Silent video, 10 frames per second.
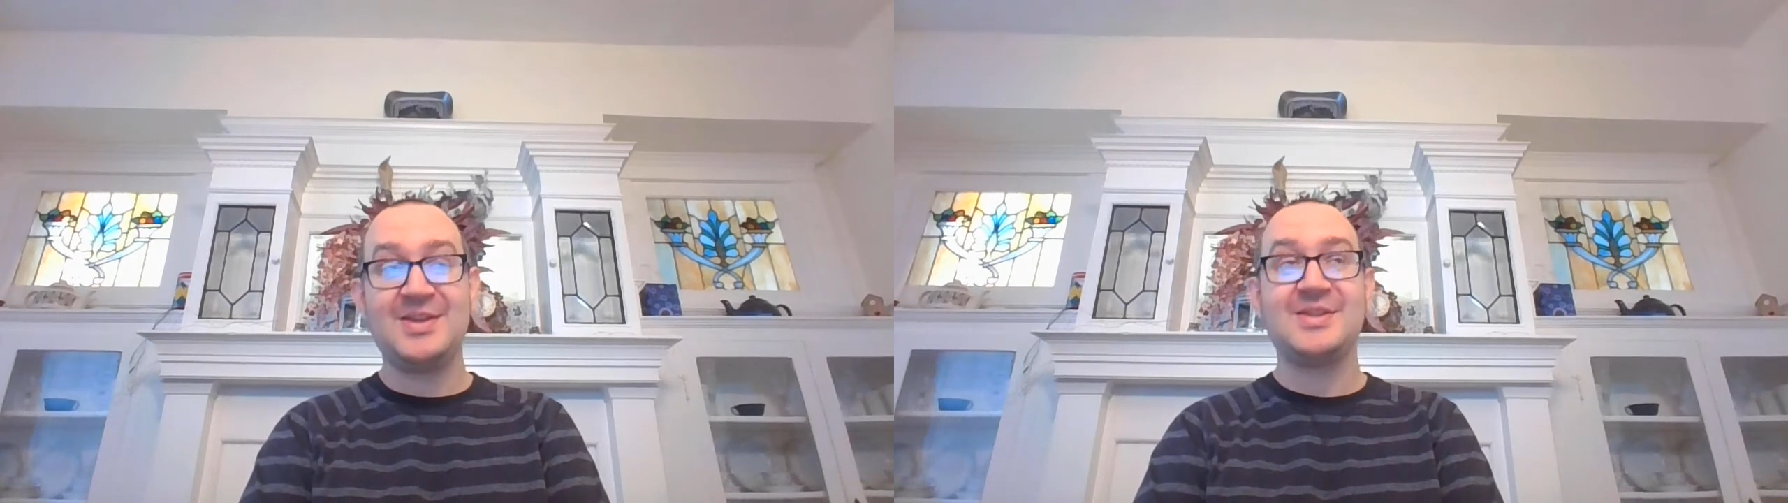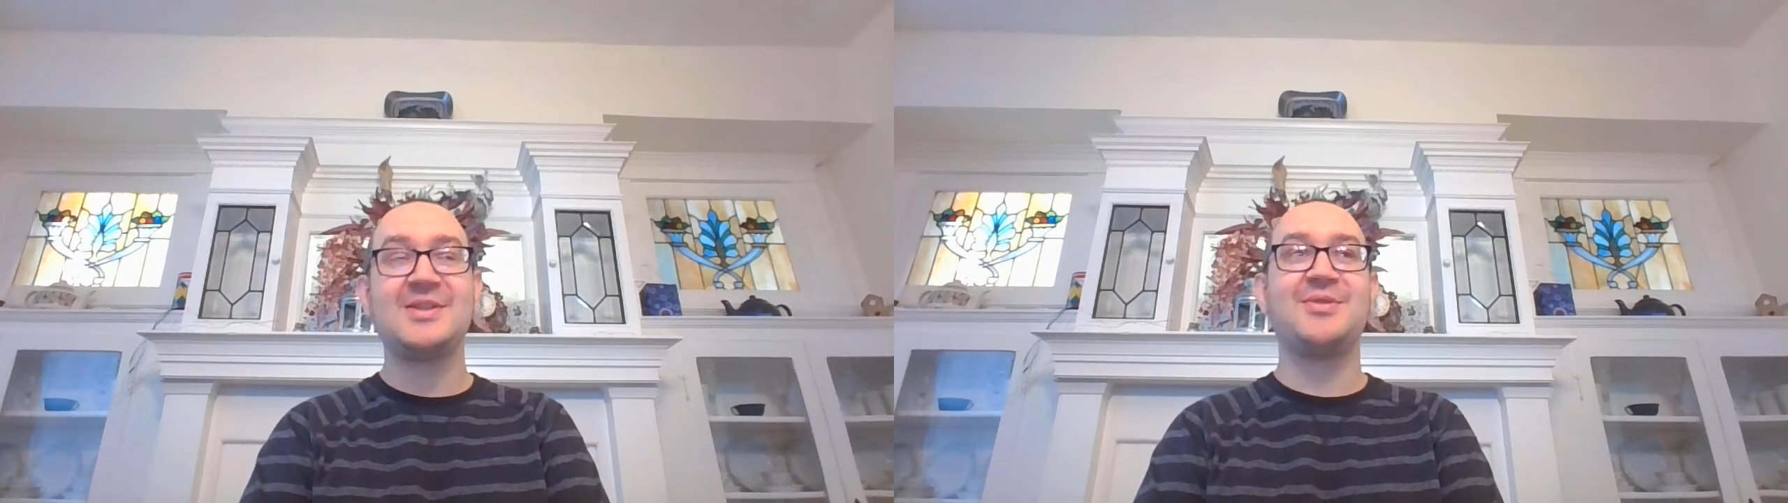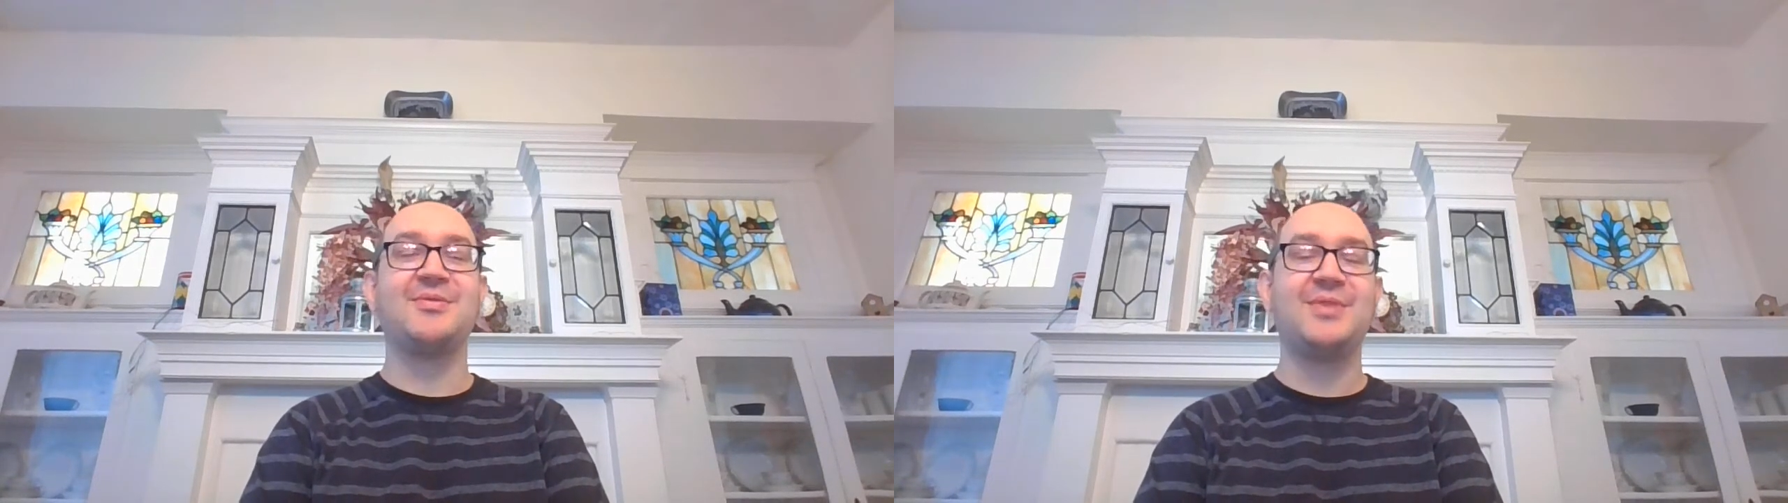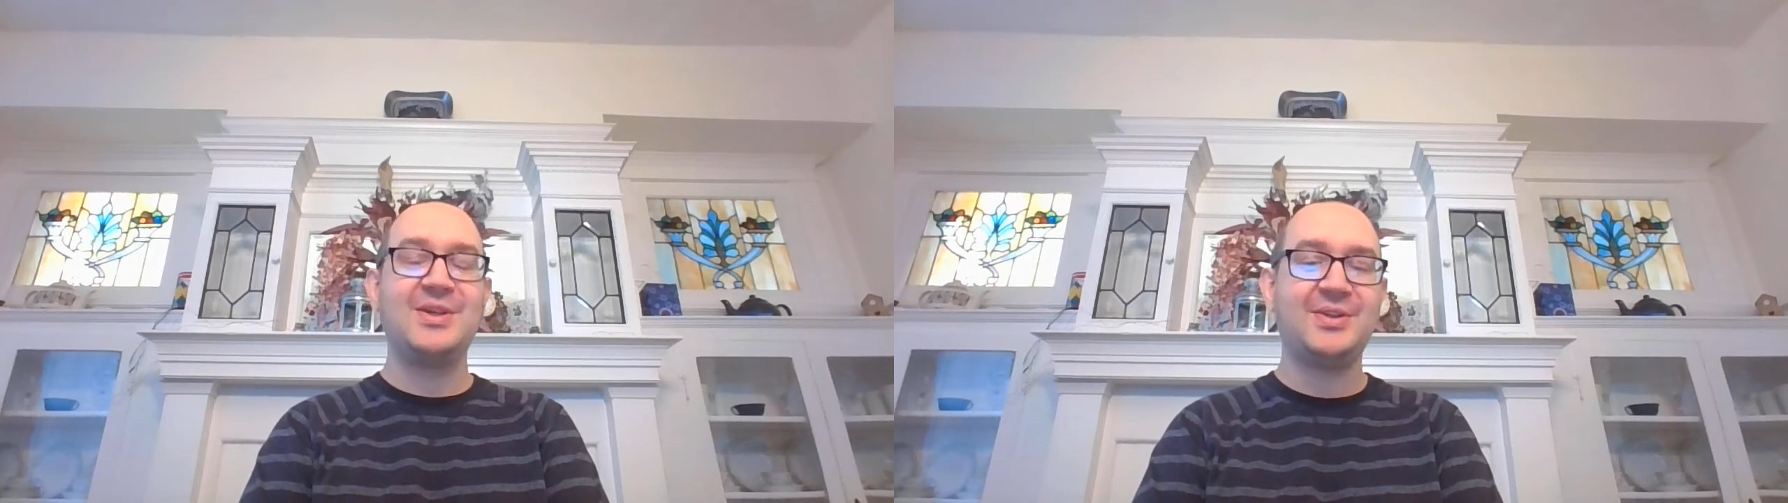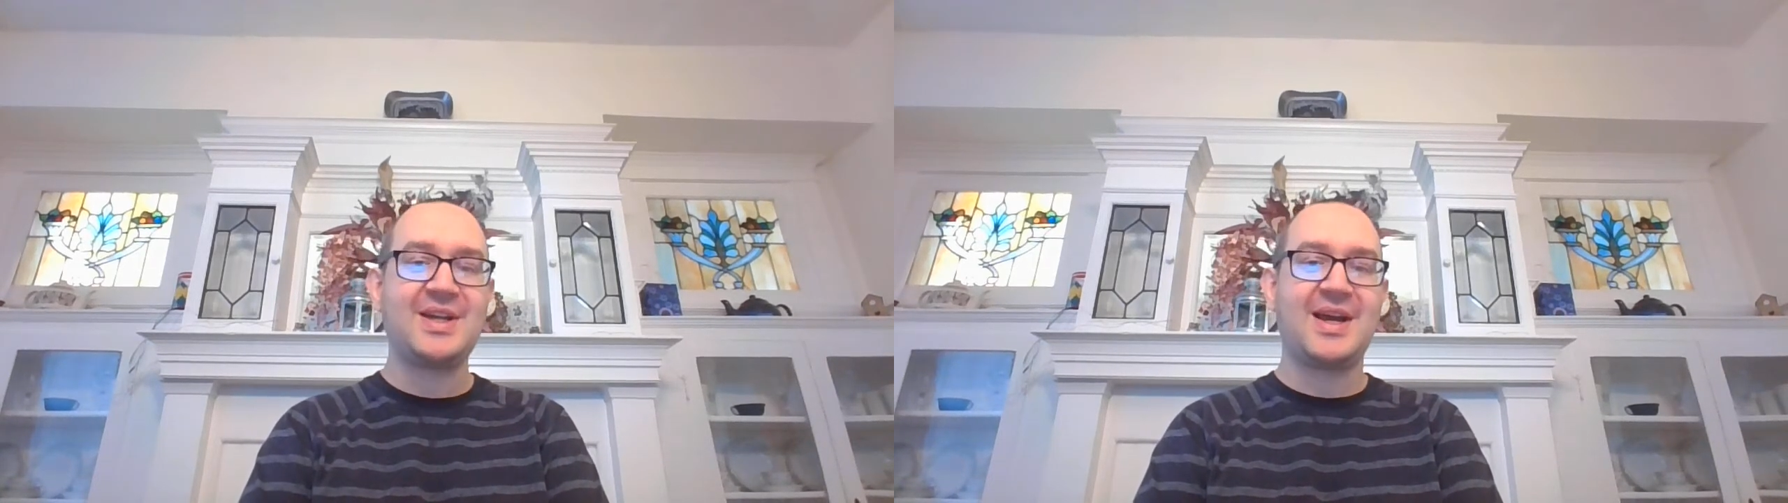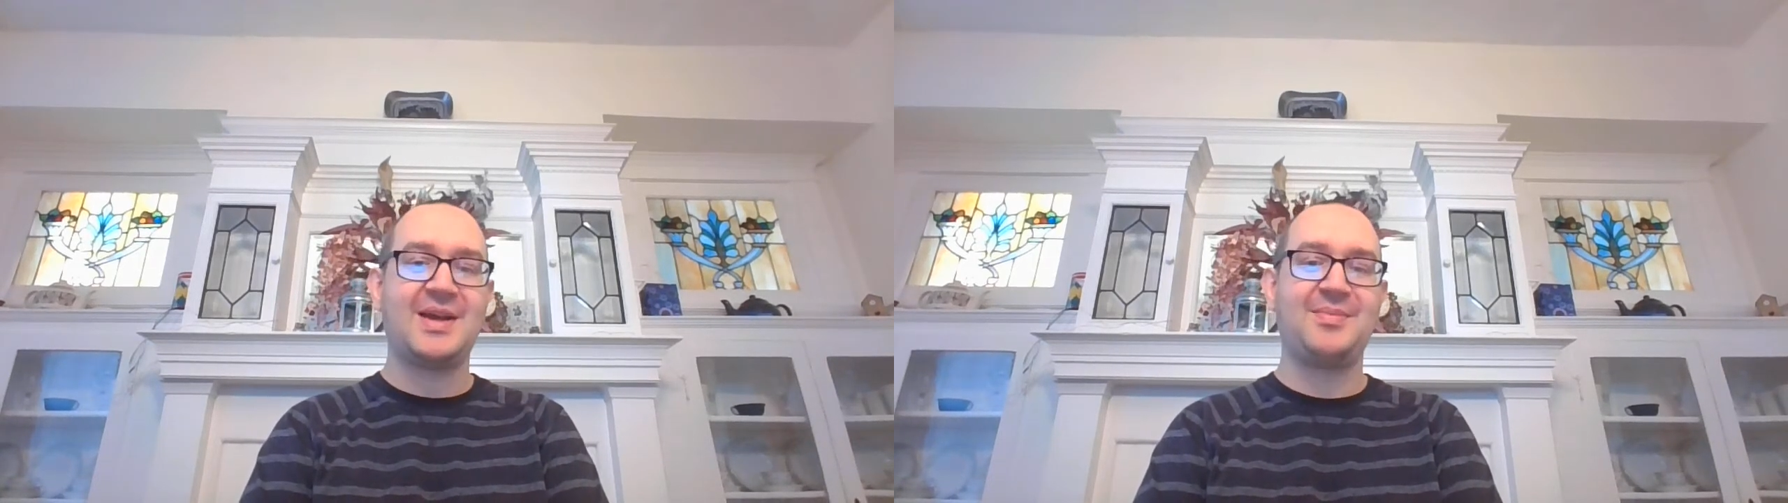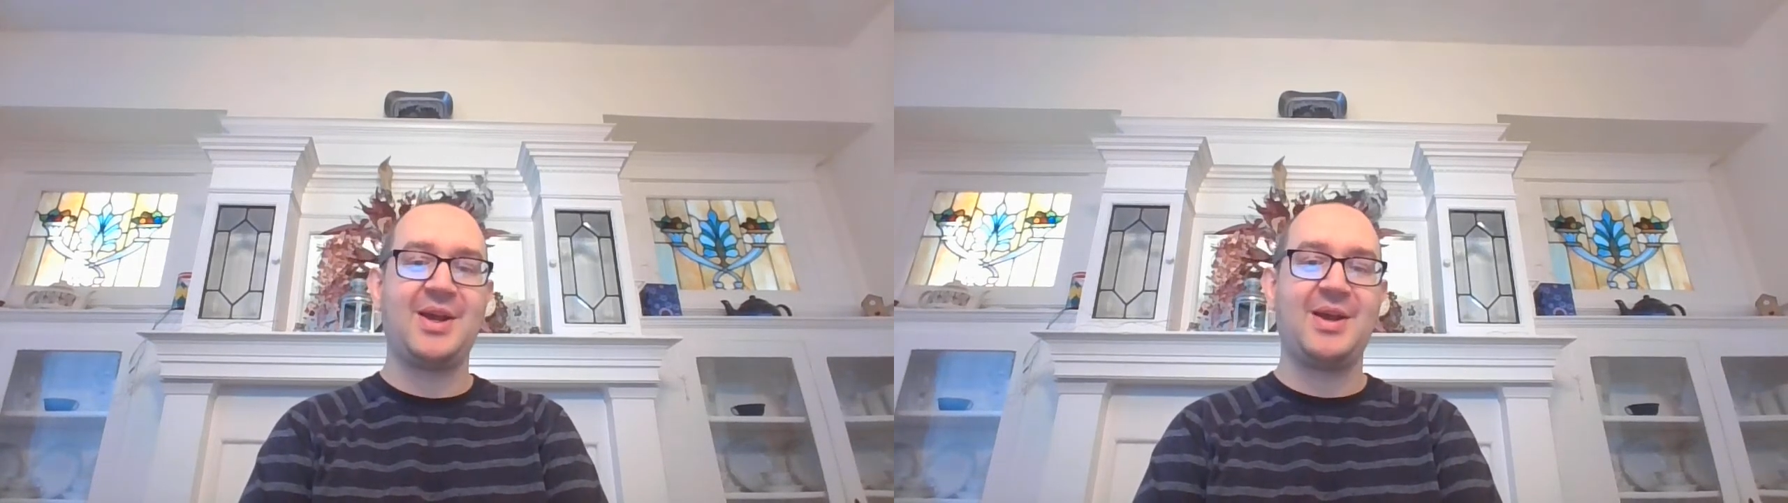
And this is a real-time